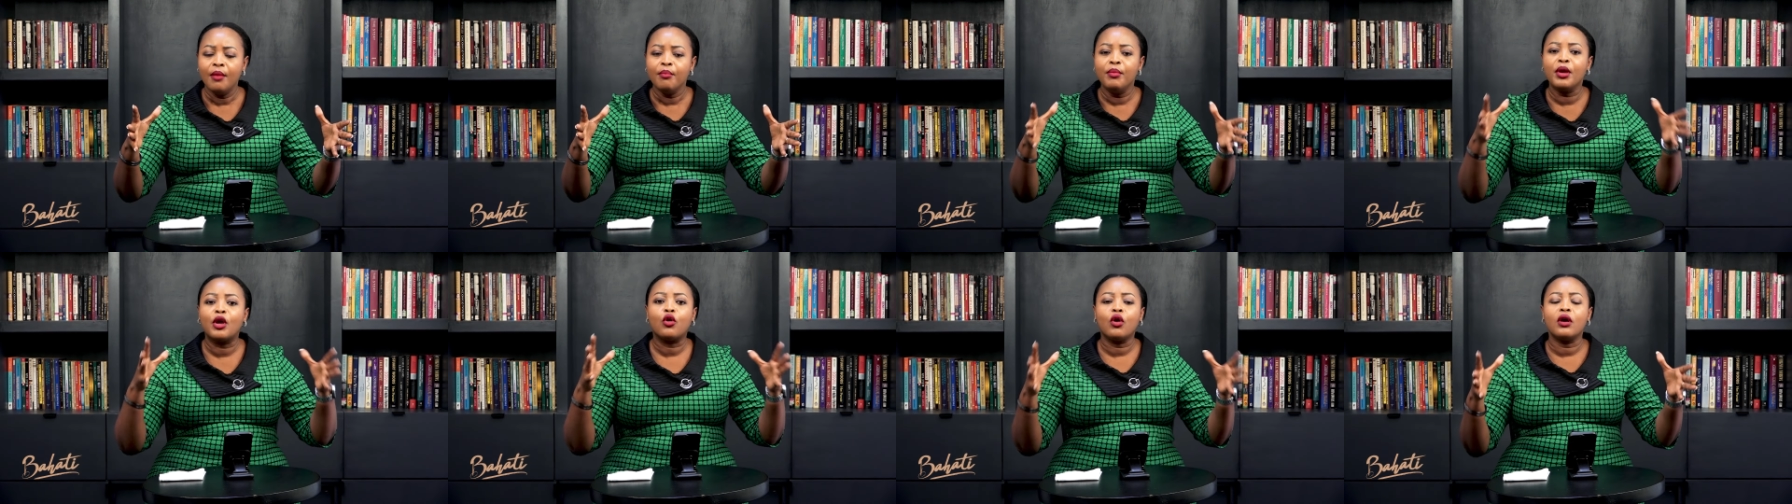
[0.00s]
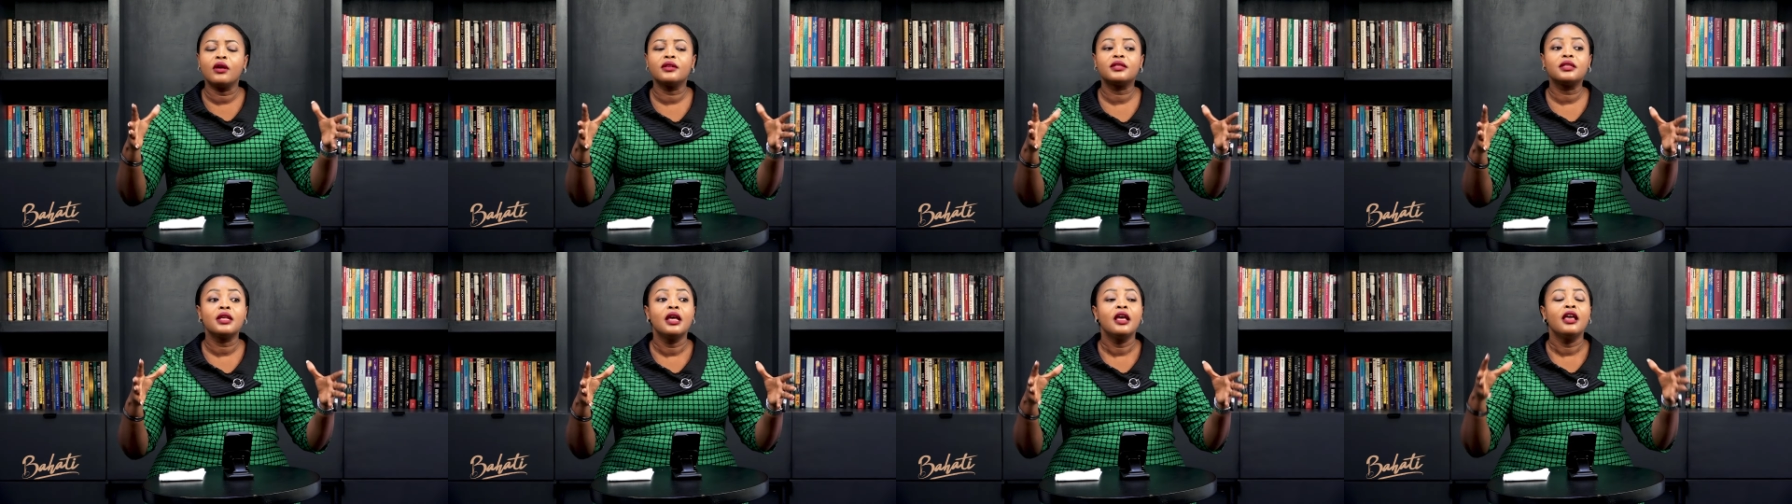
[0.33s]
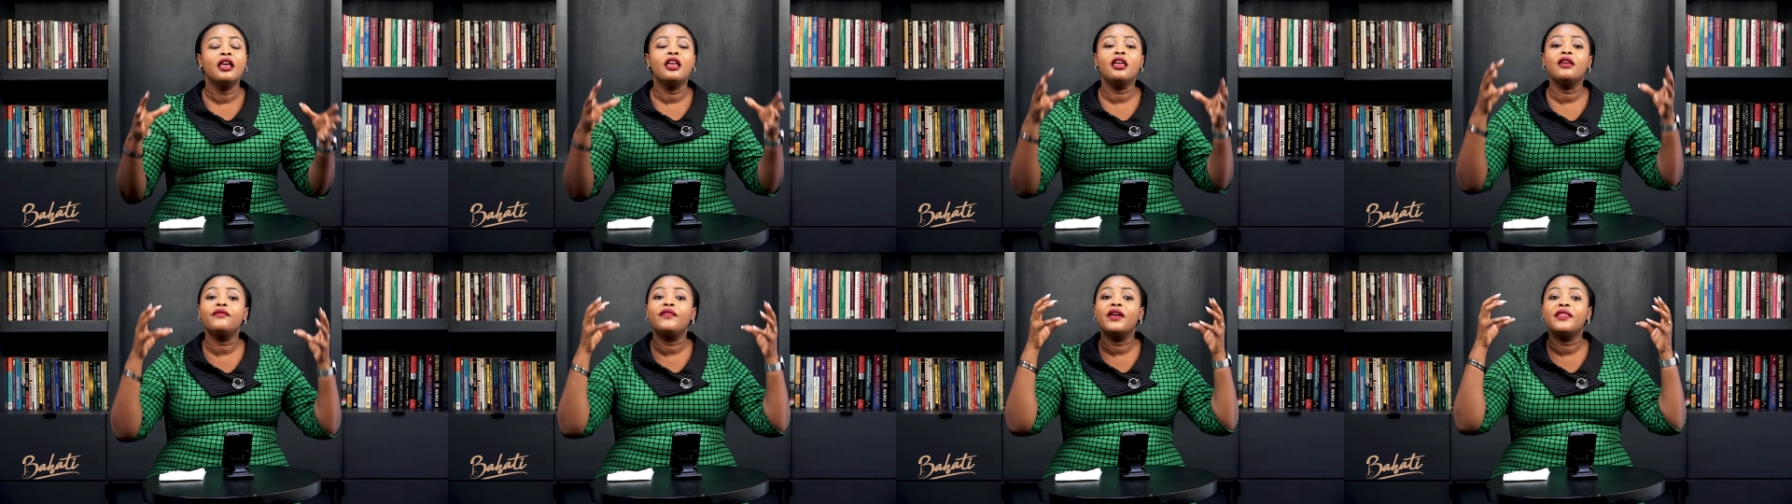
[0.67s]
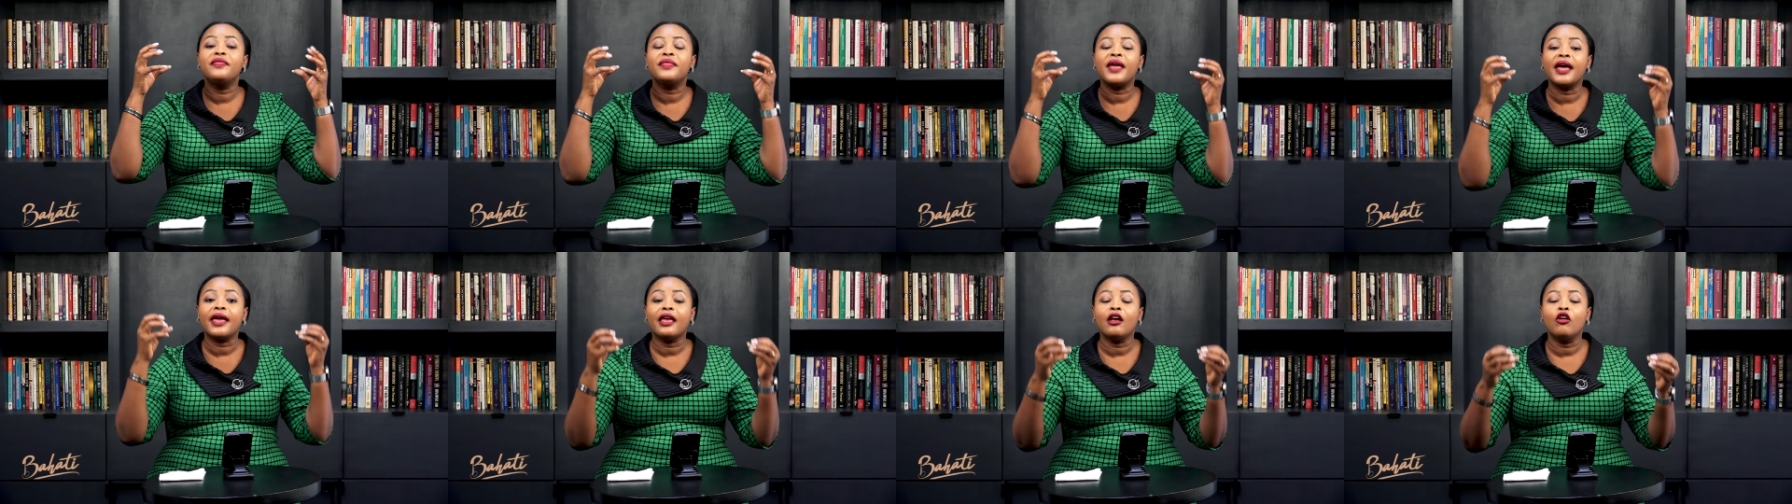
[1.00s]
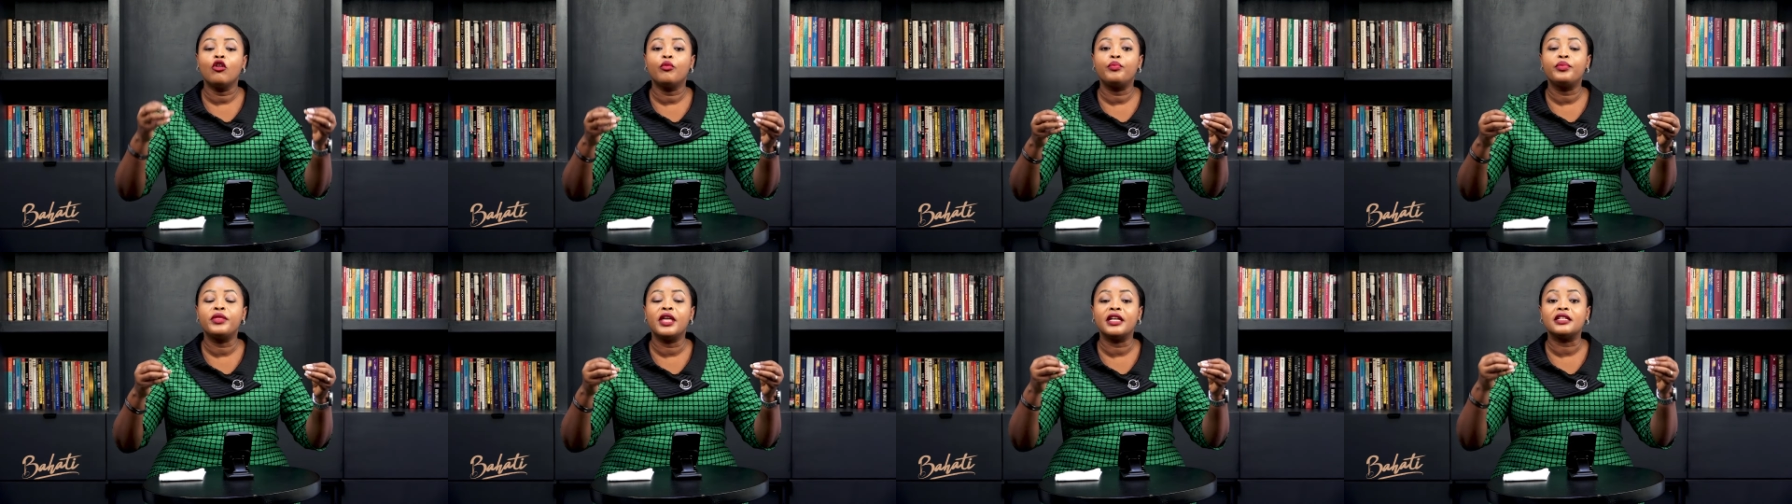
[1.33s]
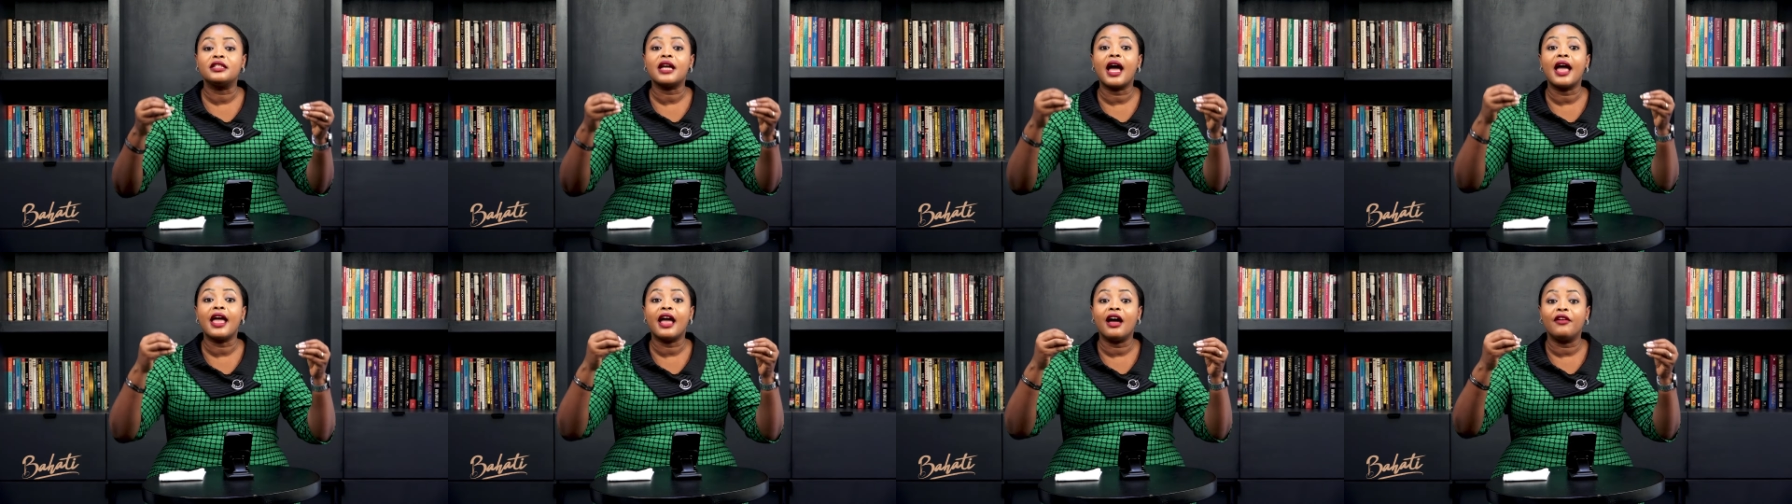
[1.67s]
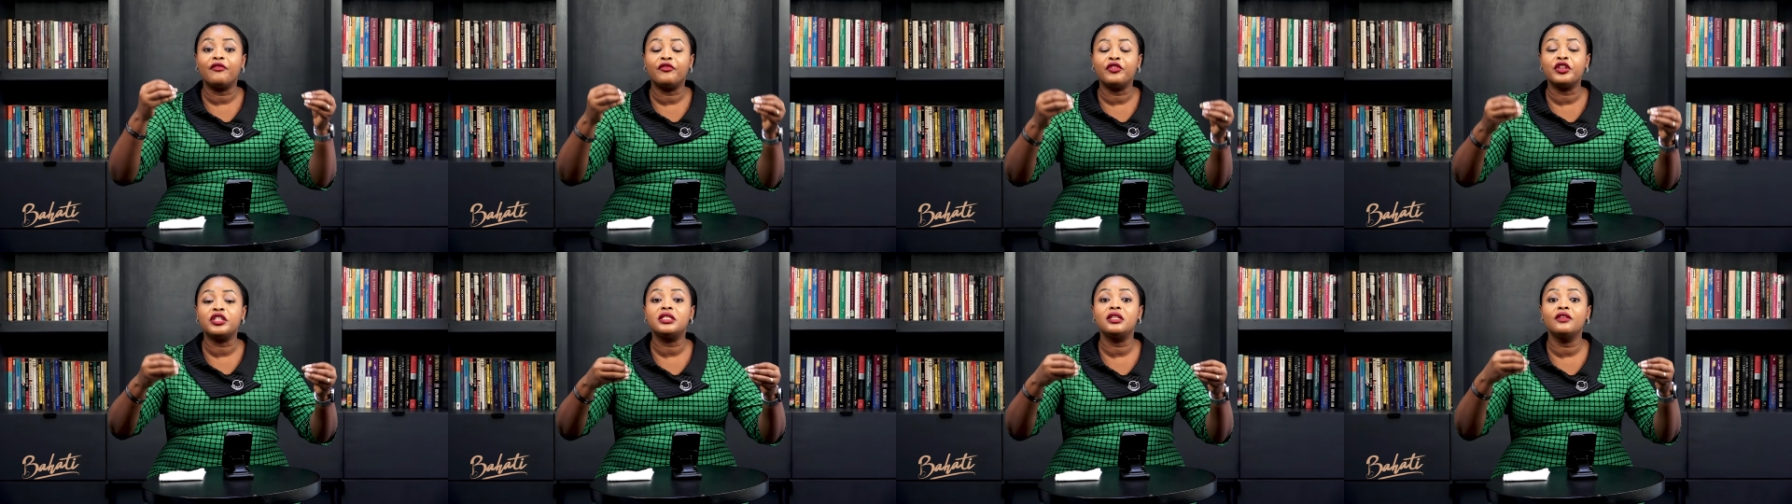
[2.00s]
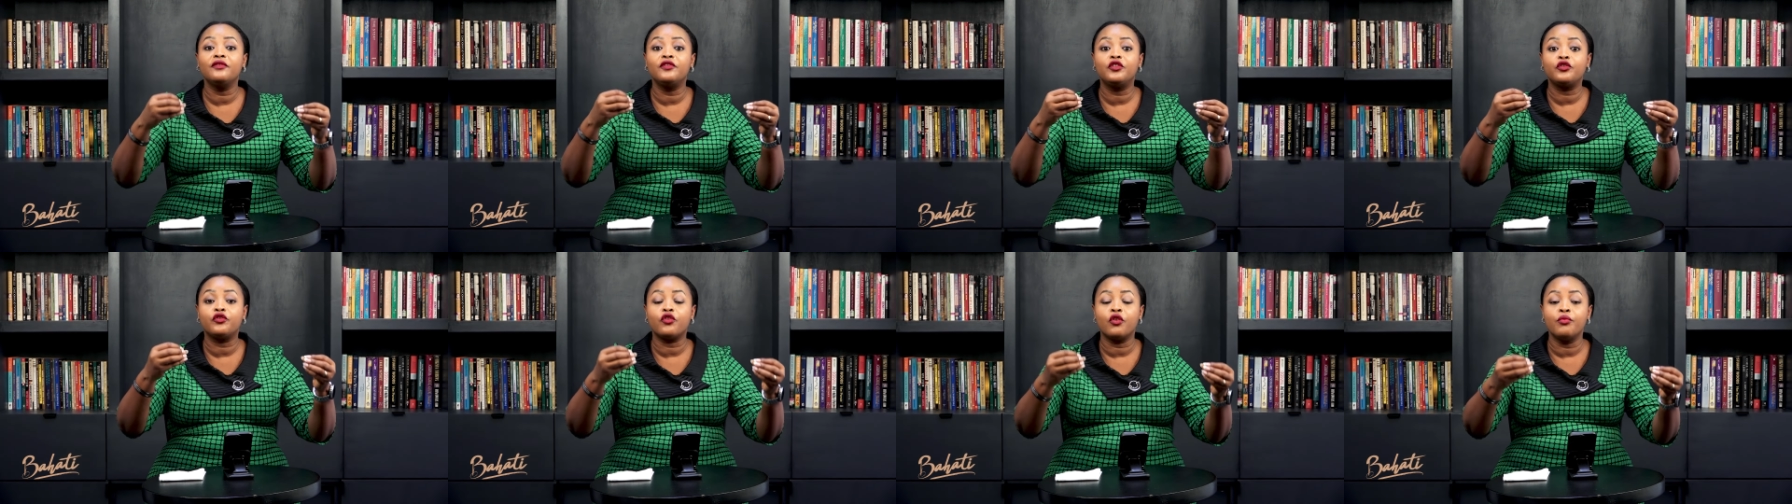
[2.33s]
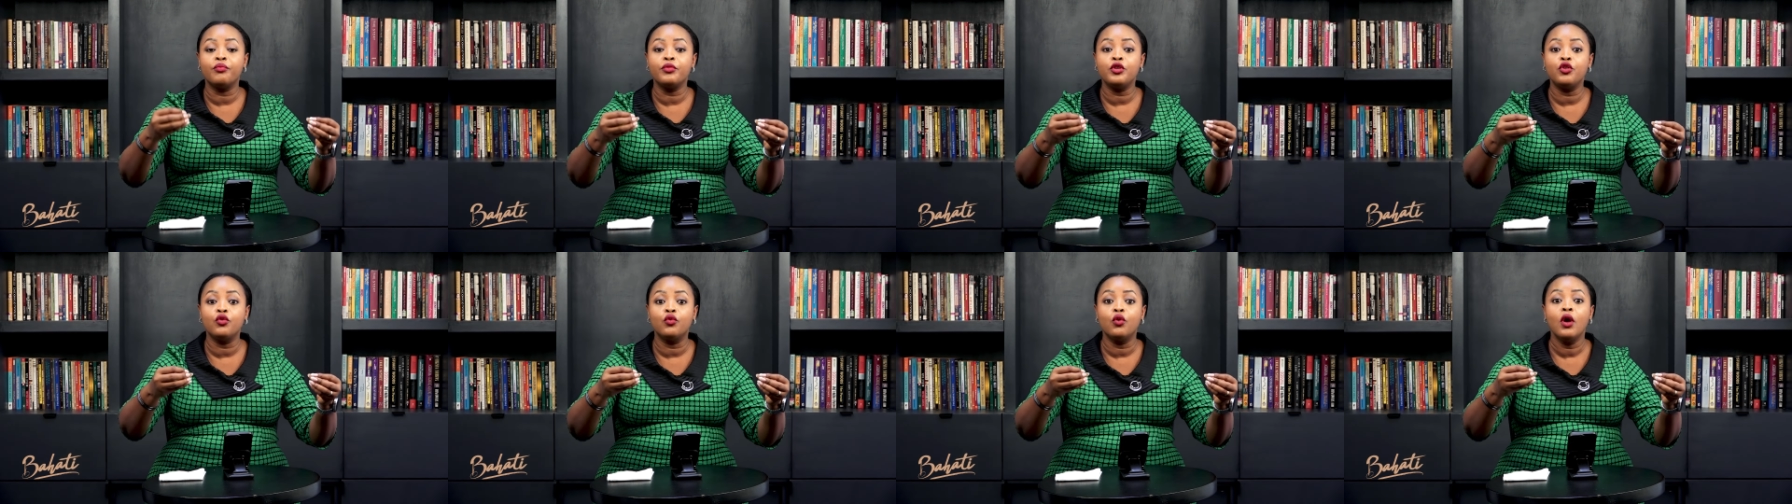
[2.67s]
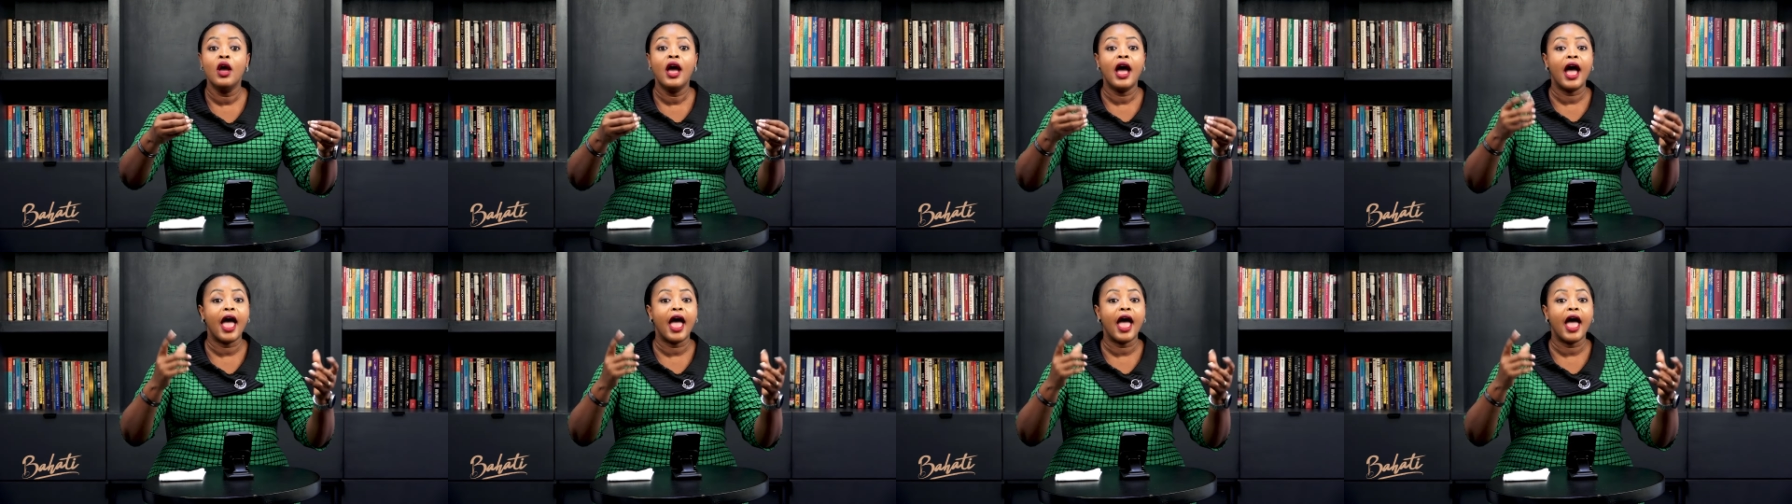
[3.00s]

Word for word: Because even the help that I have received from you,